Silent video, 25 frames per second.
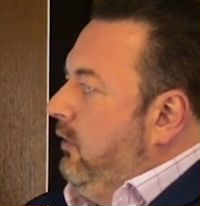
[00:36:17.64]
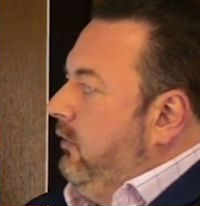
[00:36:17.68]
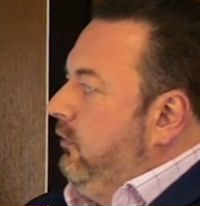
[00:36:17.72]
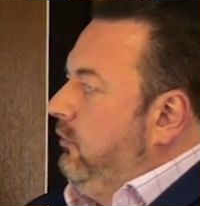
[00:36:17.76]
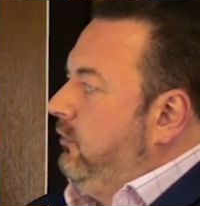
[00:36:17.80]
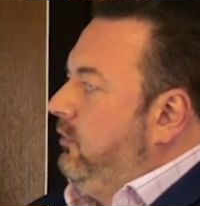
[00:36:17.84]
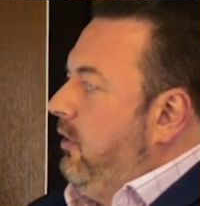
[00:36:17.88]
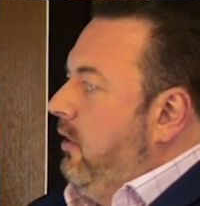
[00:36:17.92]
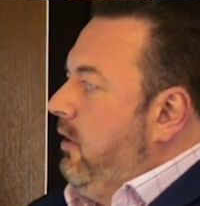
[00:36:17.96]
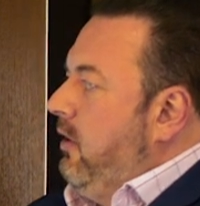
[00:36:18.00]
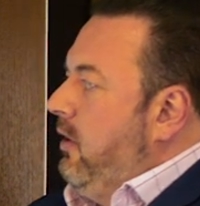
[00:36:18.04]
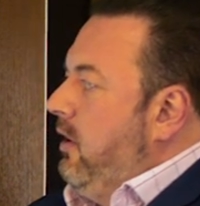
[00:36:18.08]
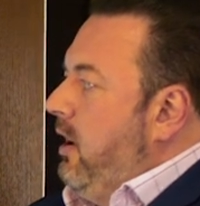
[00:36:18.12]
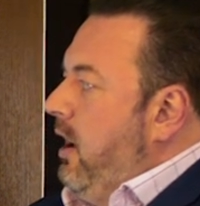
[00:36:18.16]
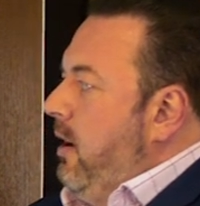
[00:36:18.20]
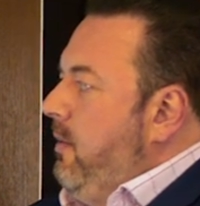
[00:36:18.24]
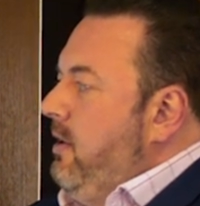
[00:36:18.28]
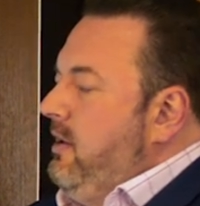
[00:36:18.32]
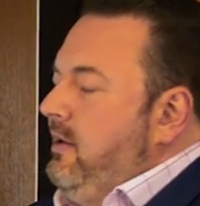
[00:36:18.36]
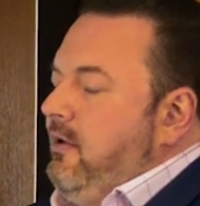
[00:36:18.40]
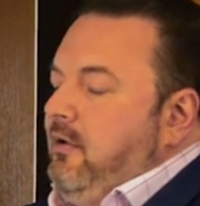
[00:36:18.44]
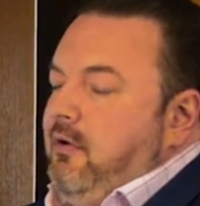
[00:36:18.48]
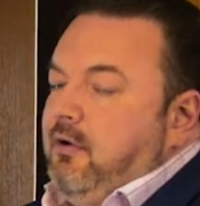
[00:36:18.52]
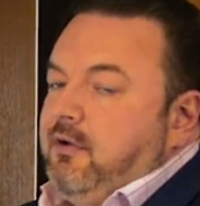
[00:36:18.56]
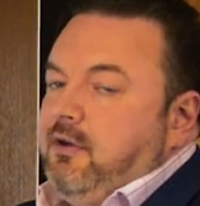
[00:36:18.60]
So, I
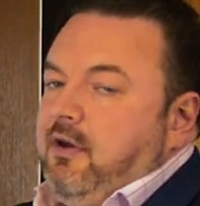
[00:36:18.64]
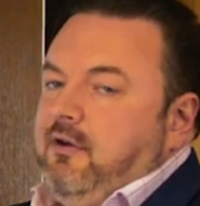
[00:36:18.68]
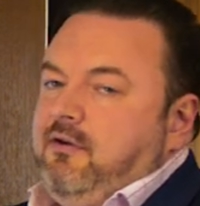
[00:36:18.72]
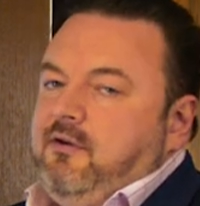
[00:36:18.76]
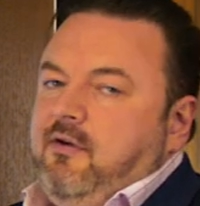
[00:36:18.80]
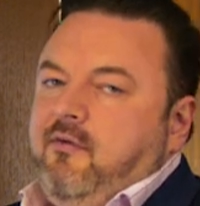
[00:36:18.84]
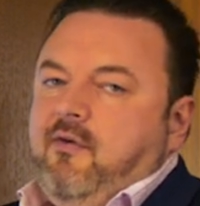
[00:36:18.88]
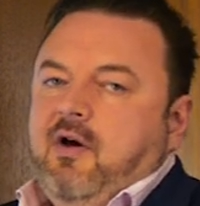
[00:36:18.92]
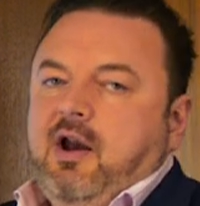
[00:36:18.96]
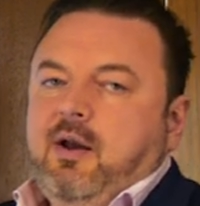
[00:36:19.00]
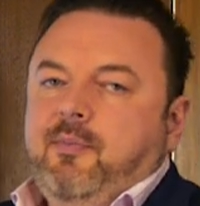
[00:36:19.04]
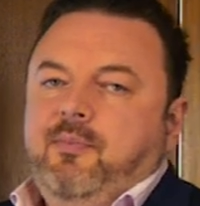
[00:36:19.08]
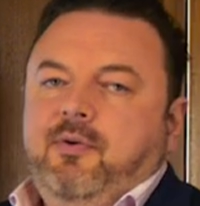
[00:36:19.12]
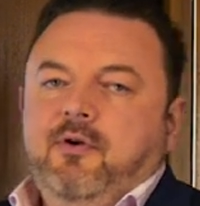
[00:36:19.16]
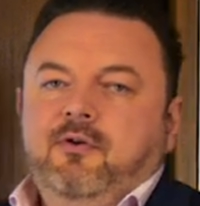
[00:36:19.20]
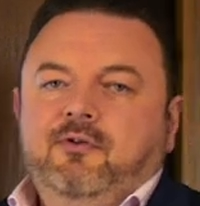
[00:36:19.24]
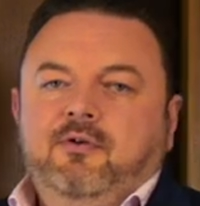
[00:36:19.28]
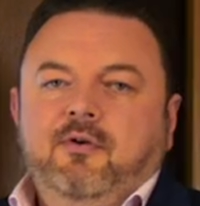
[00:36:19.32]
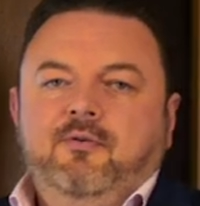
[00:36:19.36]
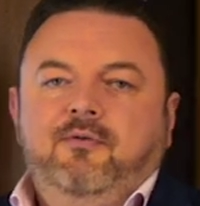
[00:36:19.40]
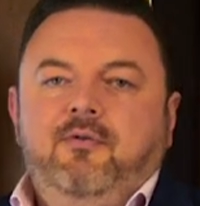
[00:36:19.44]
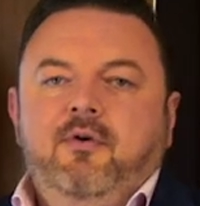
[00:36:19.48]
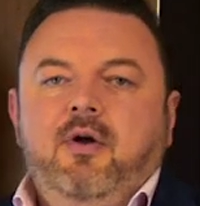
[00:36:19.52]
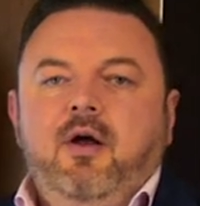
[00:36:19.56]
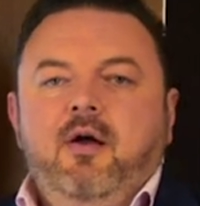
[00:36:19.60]
mean, look, these developers
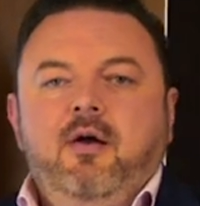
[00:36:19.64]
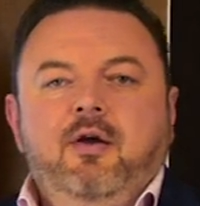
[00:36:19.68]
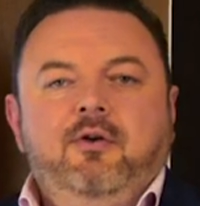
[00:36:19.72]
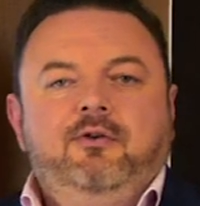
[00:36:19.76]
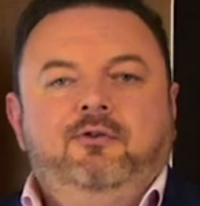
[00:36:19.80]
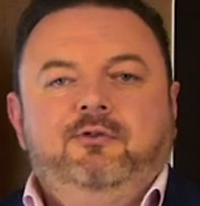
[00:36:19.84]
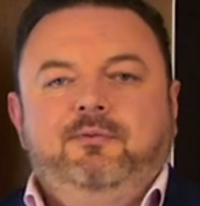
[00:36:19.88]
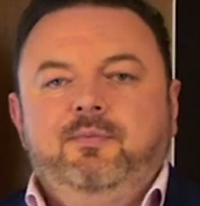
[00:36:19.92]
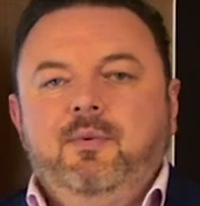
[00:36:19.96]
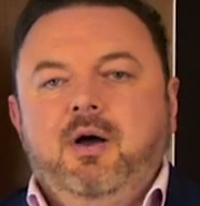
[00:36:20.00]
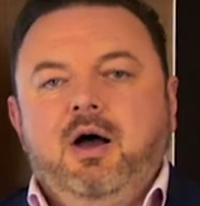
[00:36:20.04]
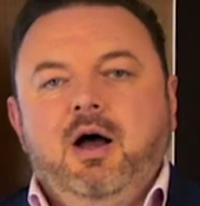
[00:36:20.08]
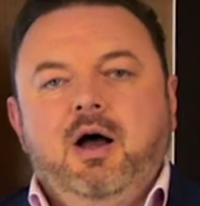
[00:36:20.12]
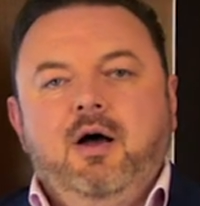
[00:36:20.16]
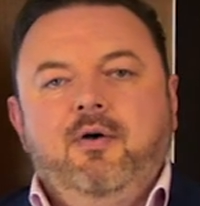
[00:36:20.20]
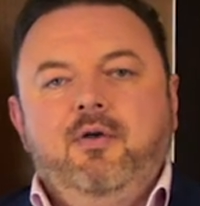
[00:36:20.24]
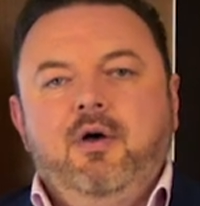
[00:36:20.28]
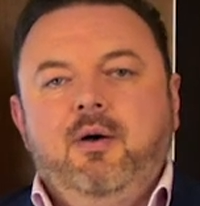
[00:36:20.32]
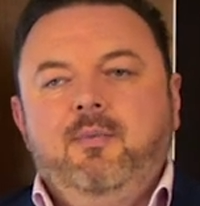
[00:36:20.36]
are very smart.